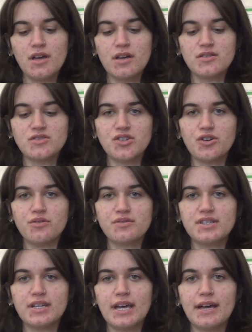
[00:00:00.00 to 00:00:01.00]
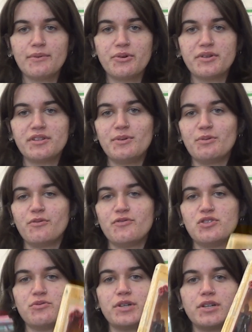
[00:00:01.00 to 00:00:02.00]
So today I'm going to be
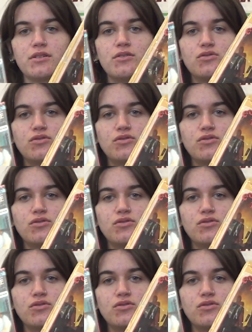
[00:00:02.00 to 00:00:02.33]
reviewing